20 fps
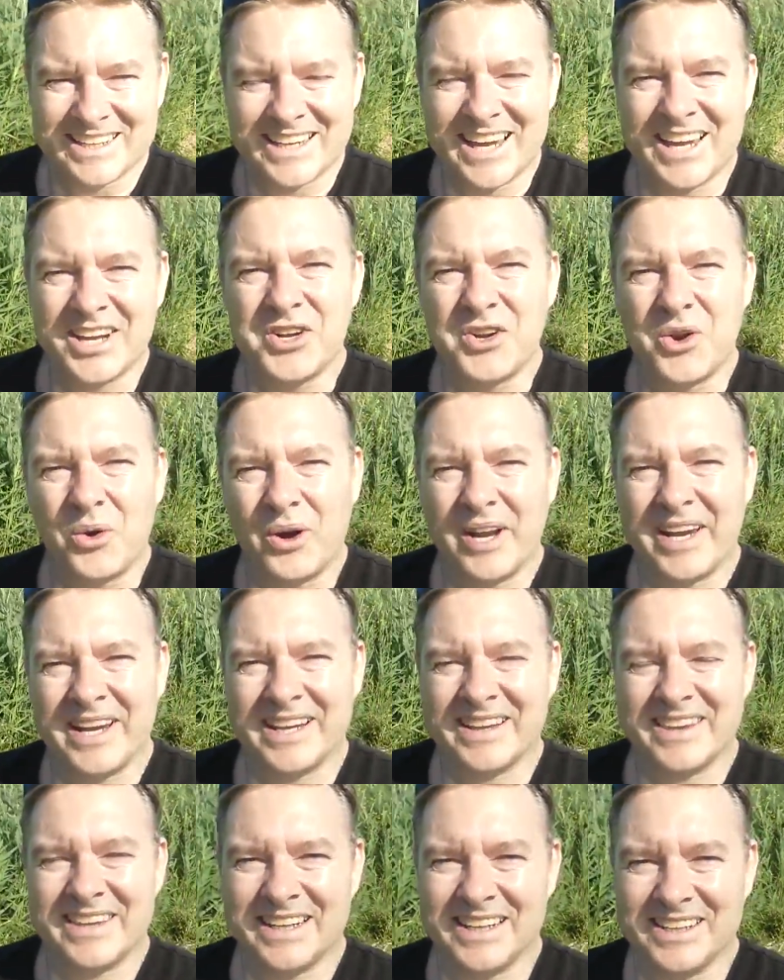
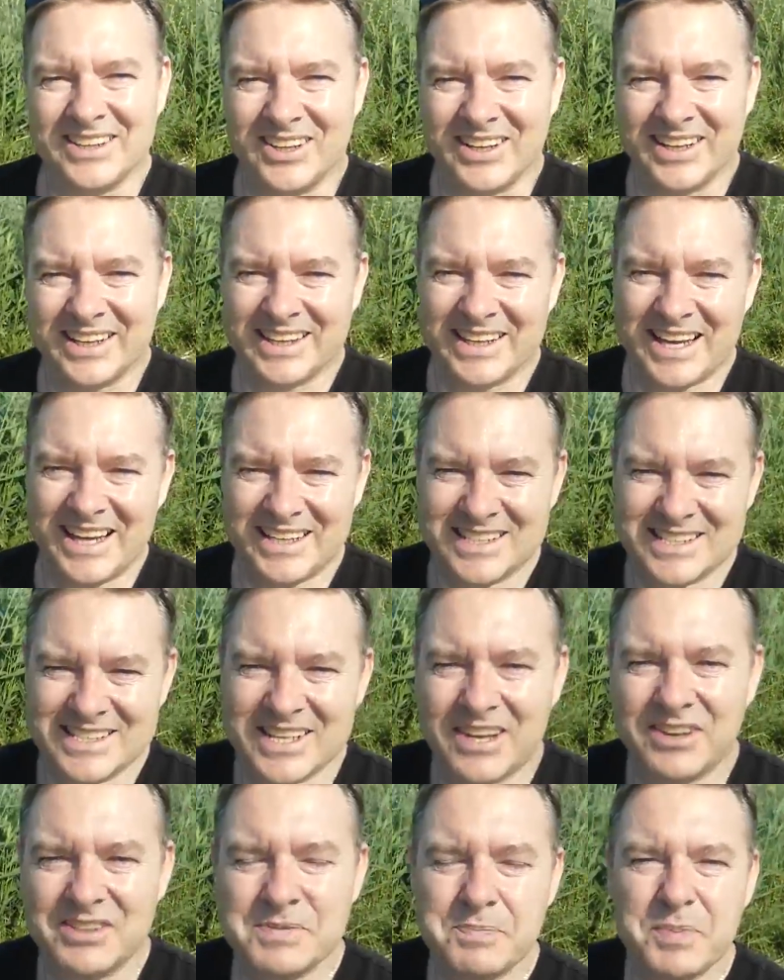annoying thing like that.
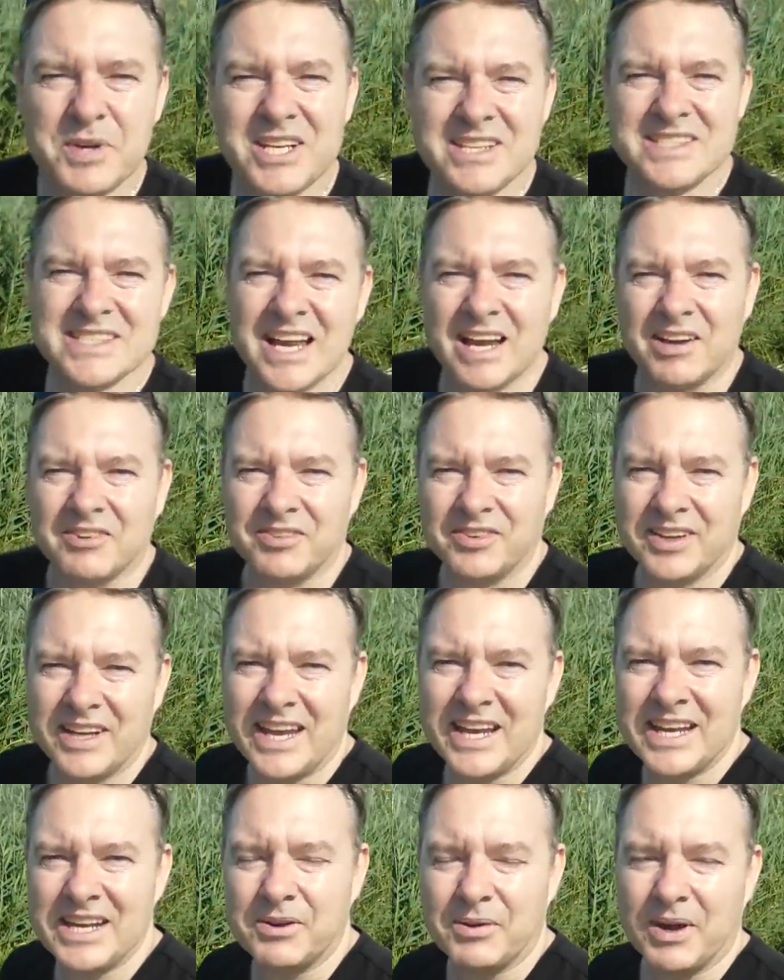So it's been tough.
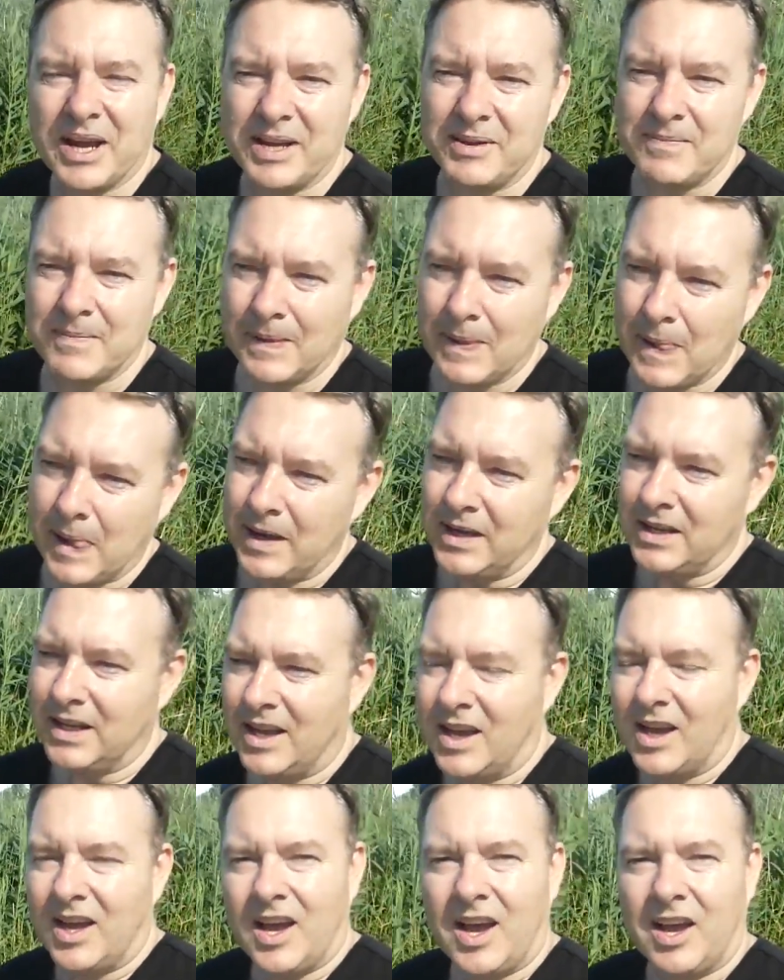Anyway,
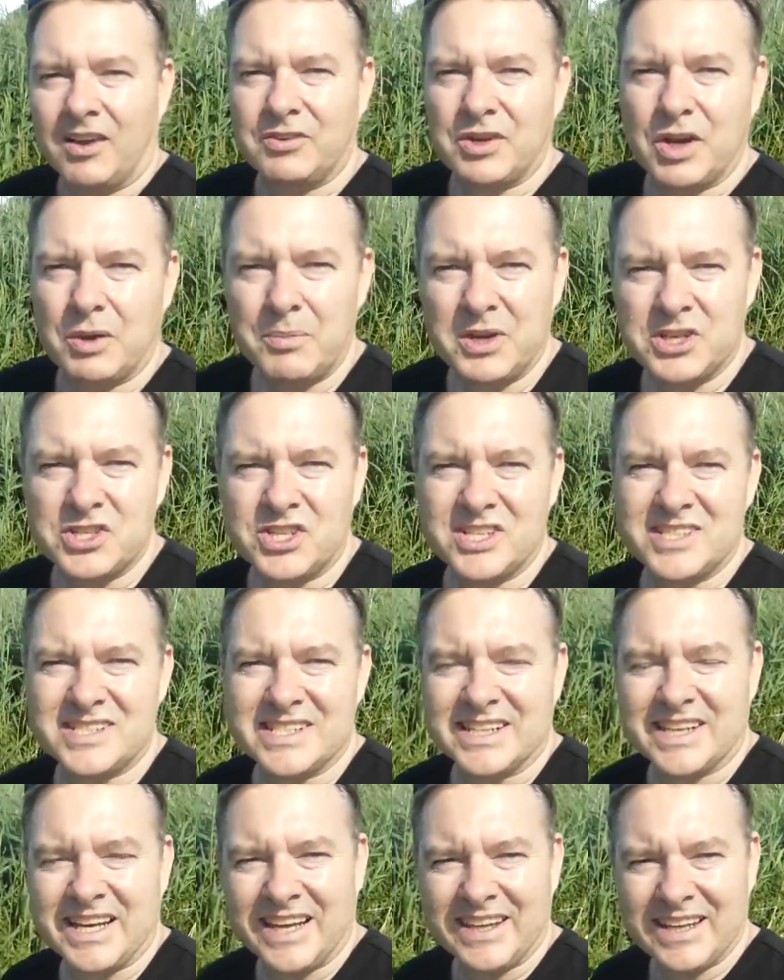I've got my shit
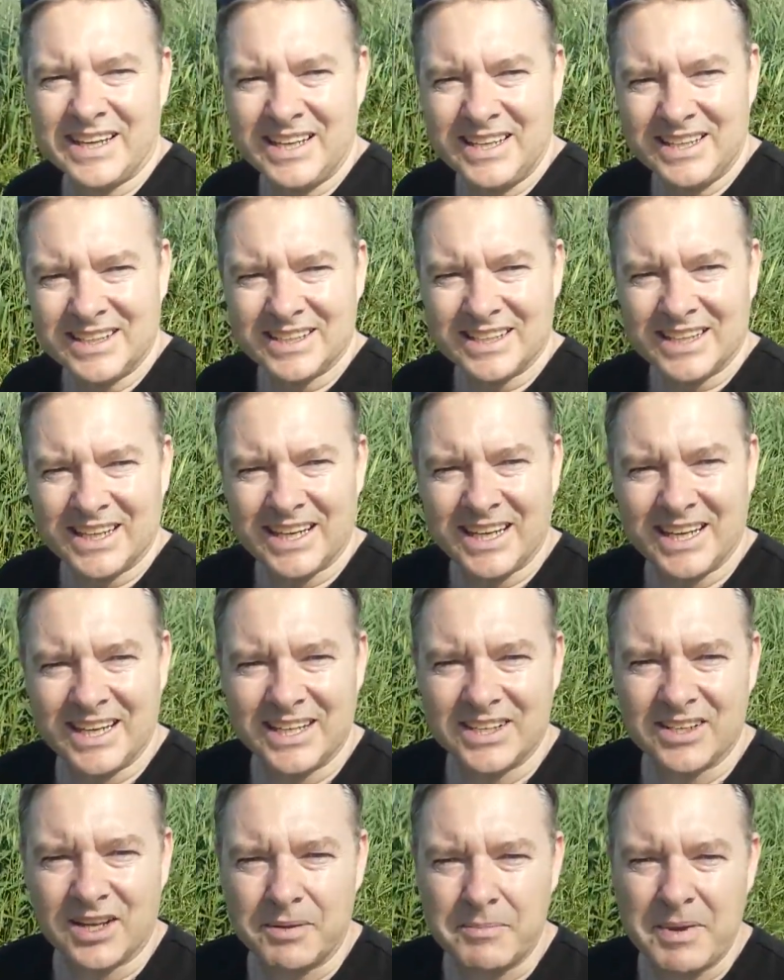together
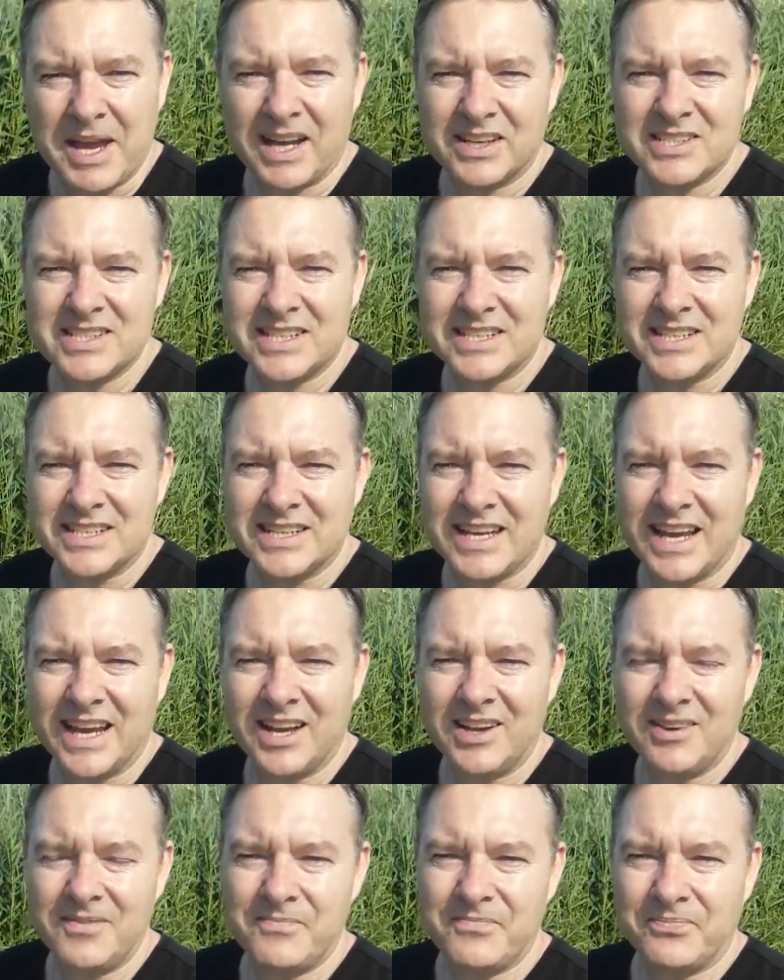and I'm out here
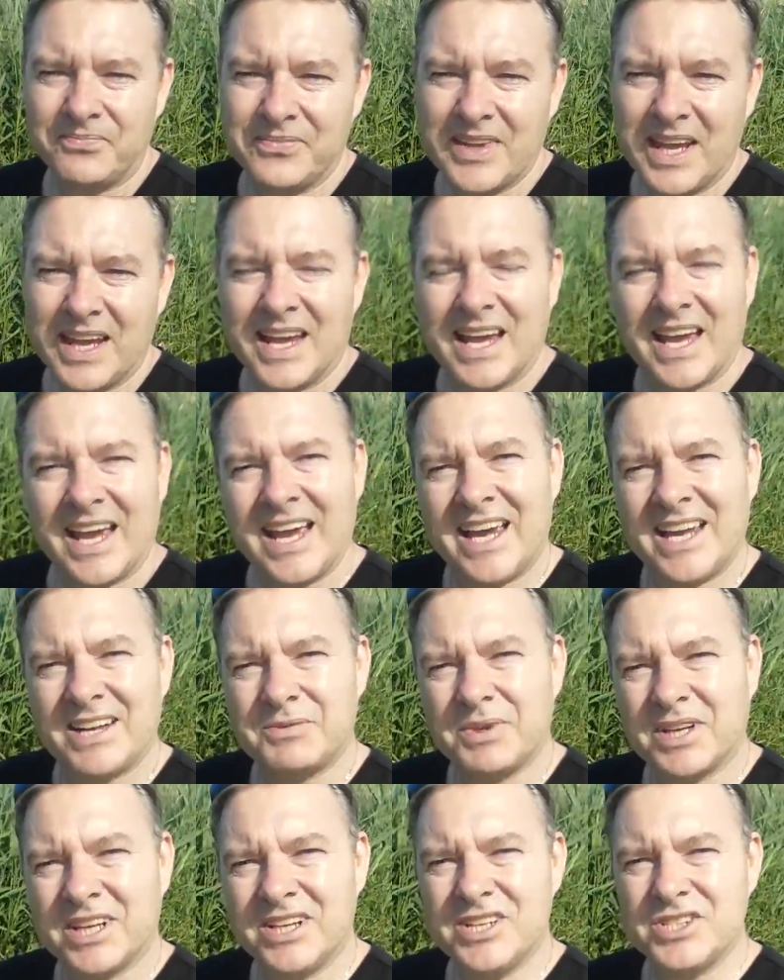now
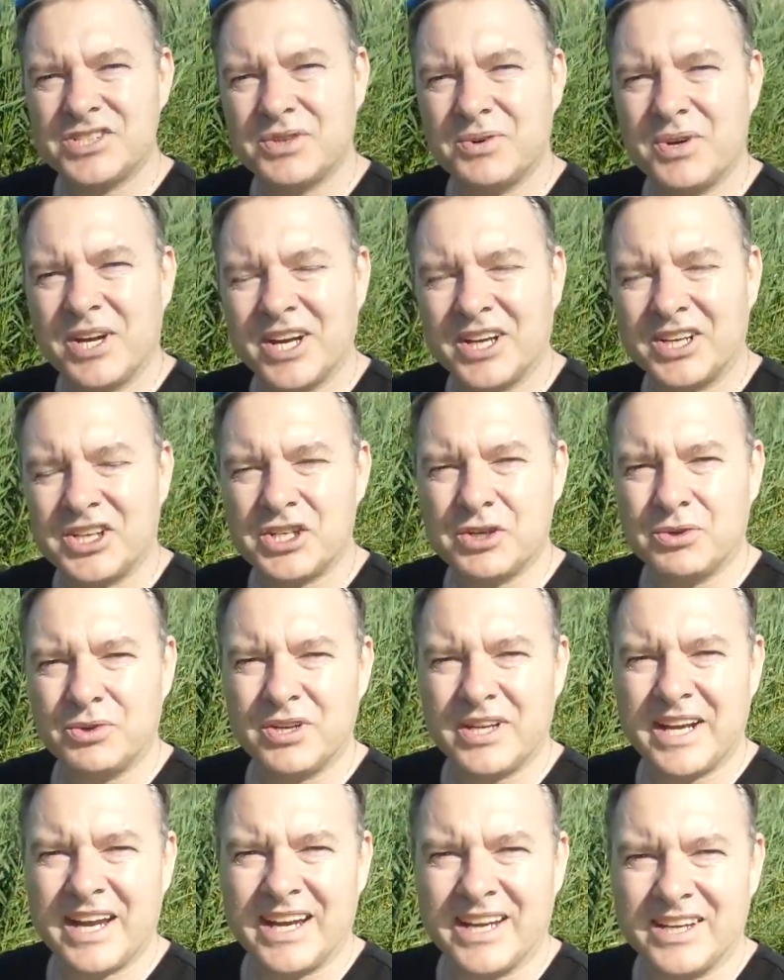and we're going to do a
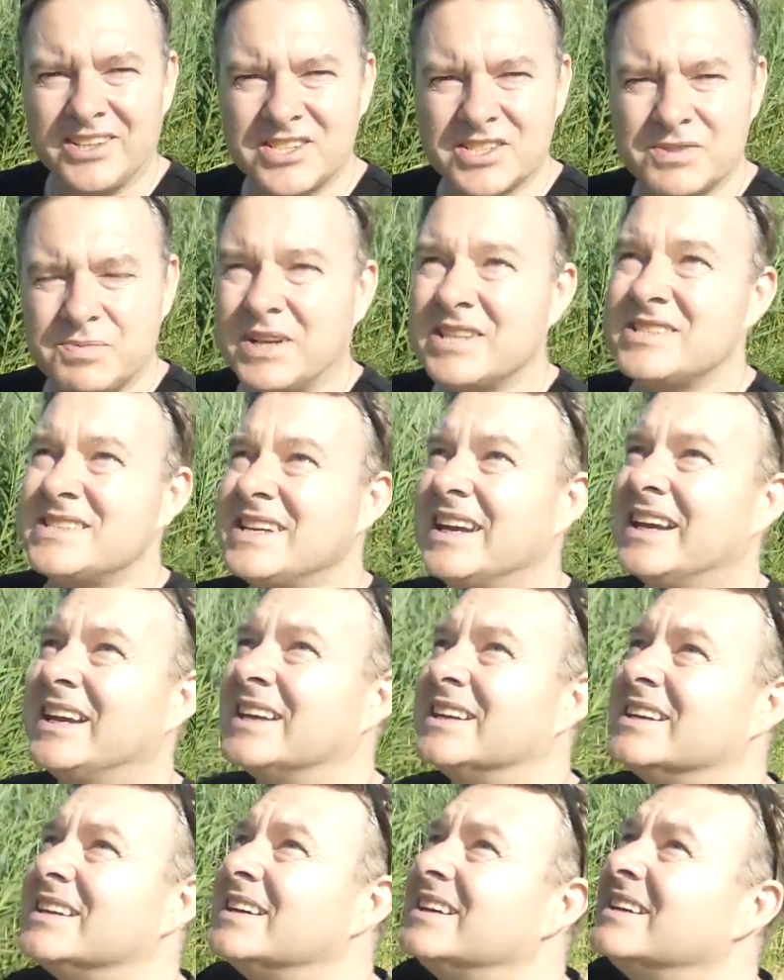Q&A. Just 1
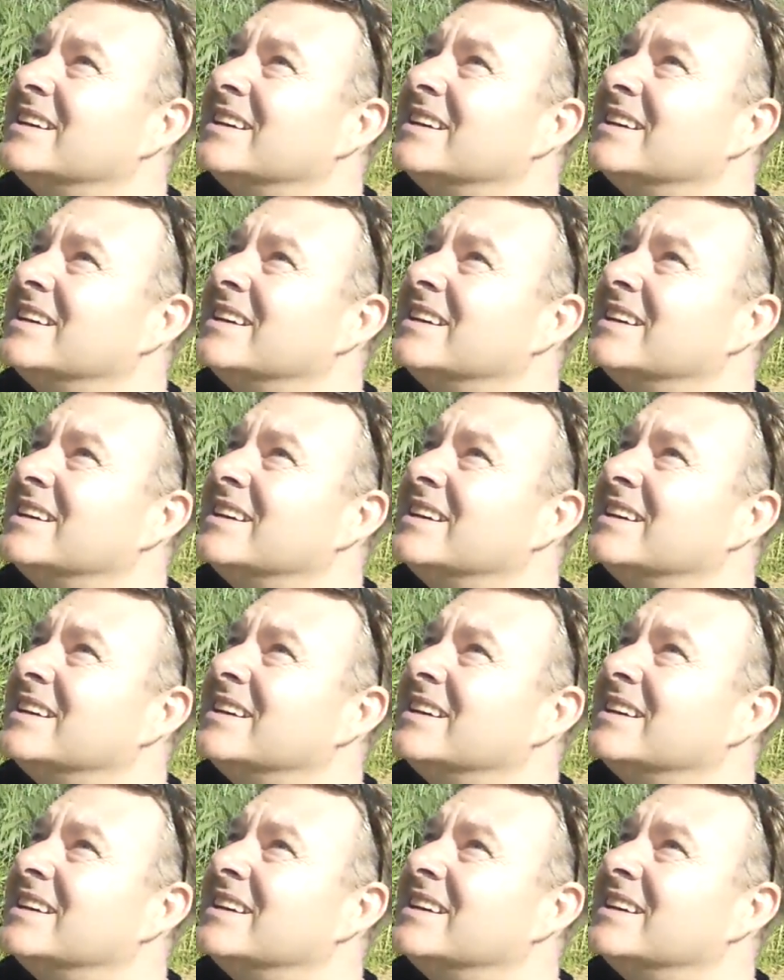second.